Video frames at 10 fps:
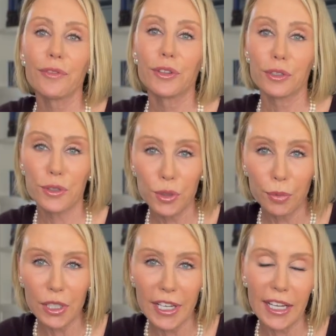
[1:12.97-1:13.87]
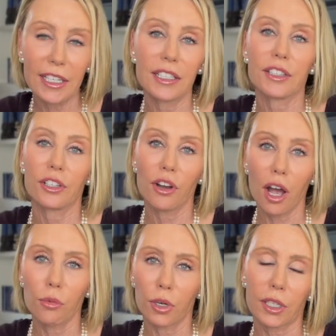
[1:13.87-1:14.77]
if they're super dated and they're
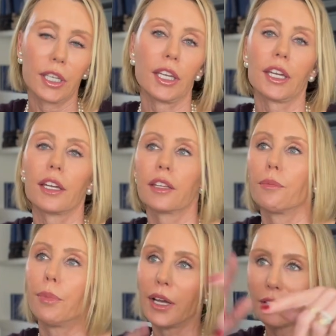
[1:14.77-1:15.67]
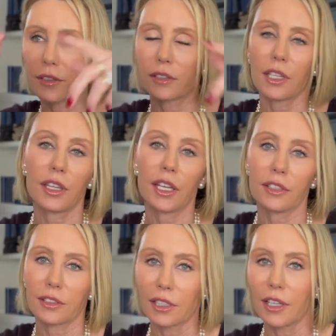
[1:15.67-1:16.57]
not working and the buttons and the
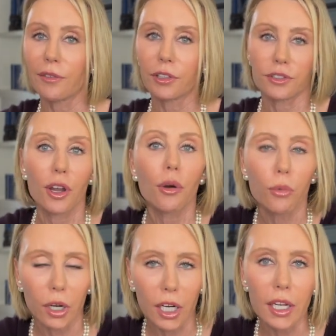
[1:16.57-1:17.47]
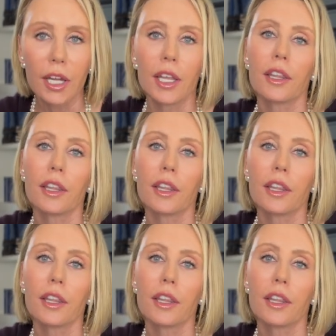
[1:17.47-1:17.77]
things and the levers don't work,